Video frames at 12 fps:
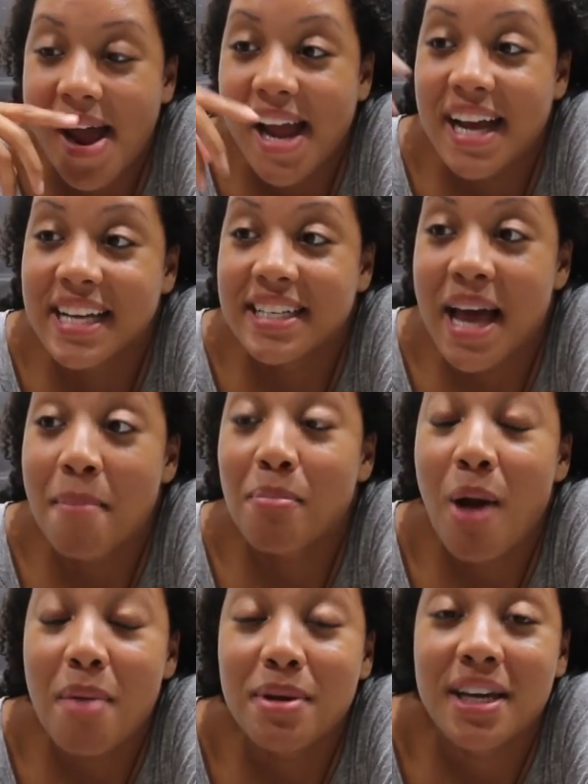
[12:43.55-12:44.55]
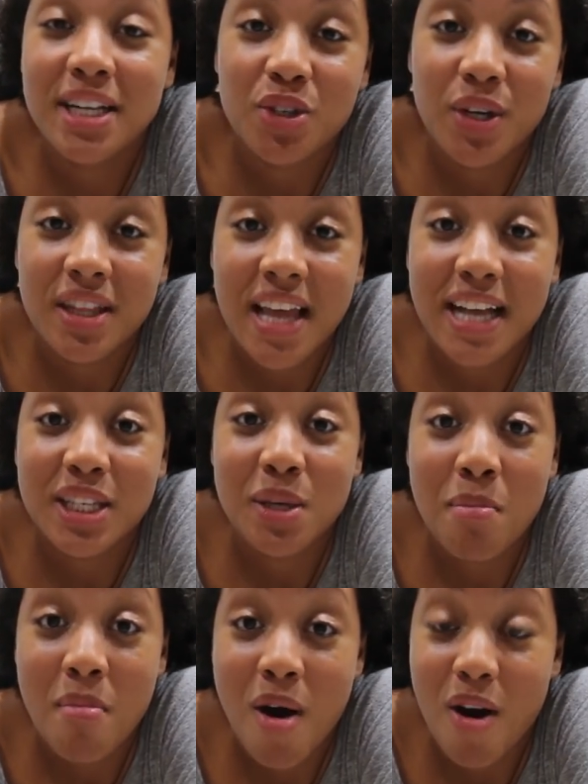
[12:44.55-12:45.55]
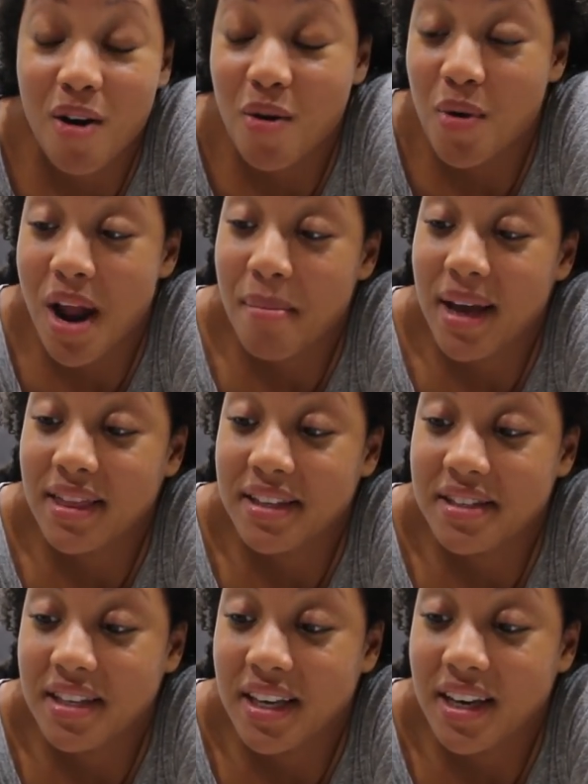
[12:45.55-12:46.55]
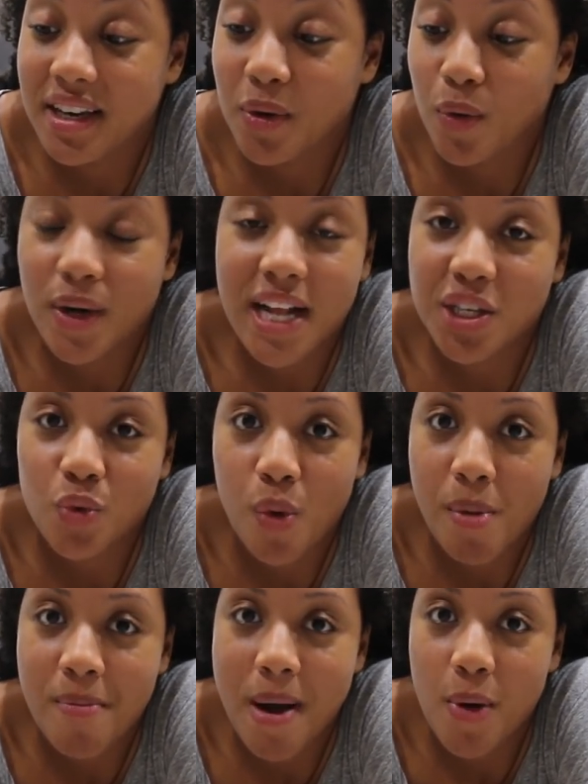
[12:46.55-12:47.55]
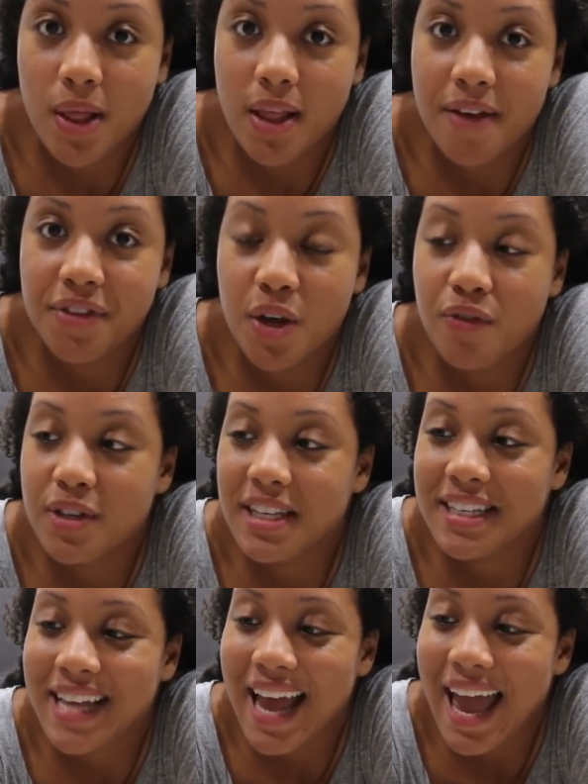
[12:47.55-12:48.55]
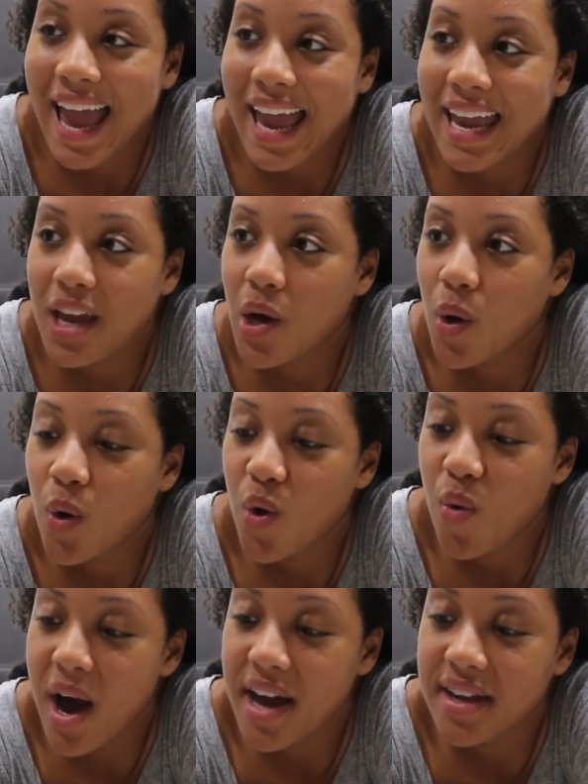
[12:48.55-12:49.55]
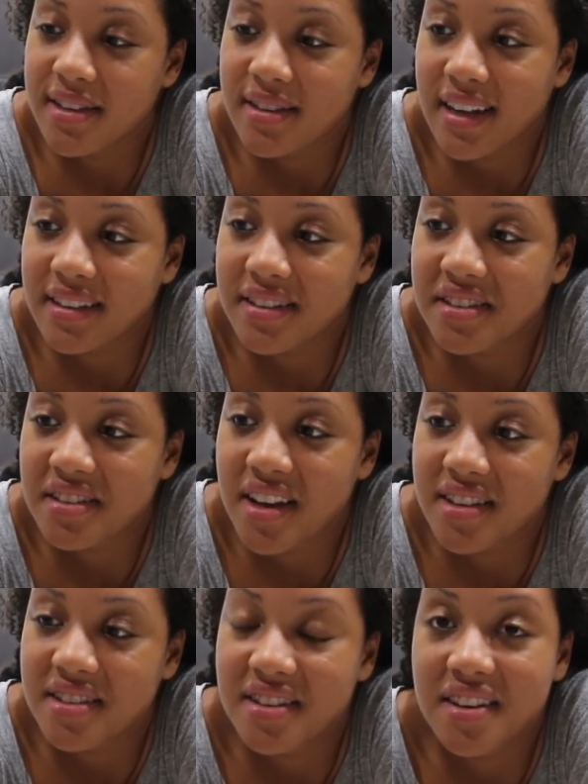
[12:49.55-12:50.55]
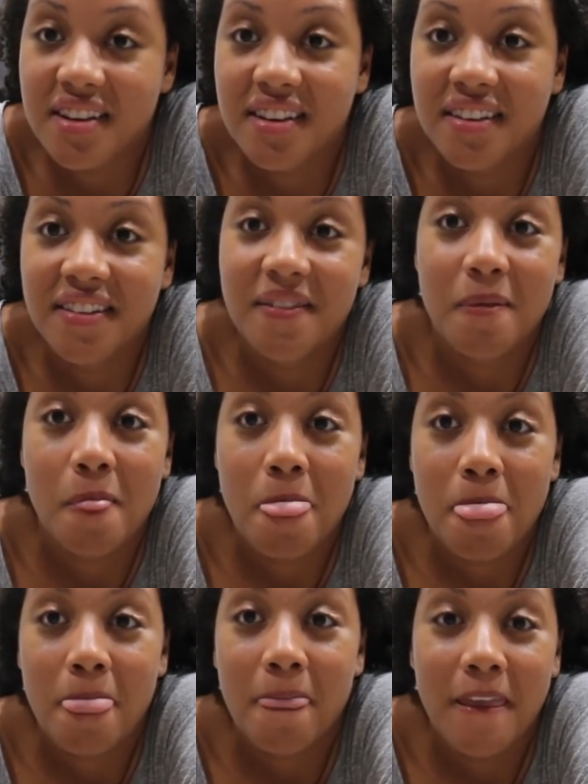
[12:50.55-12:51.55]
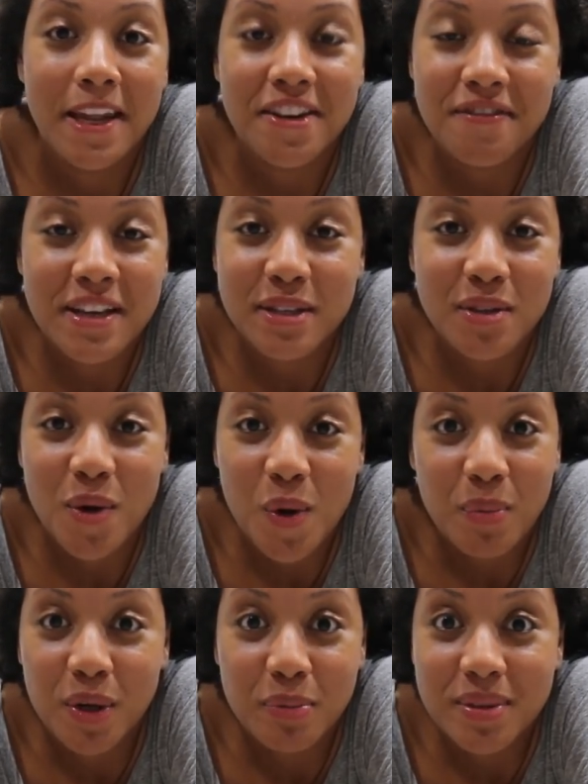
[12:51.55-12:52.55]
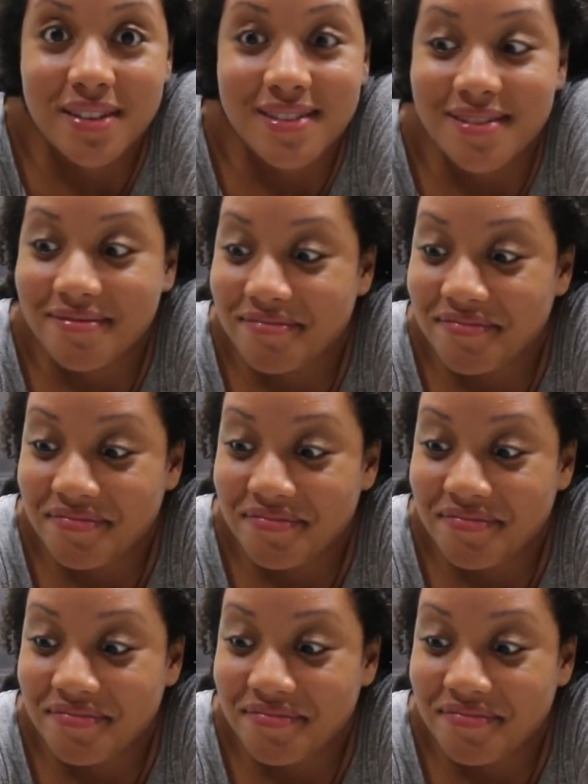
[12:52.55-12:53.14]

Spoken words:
And I'm probably going to drink that tomorrow when I make this again, or when I just warm up my leftovers, because I hate cold wine. It's like disgusting. It defeats the whole purpose.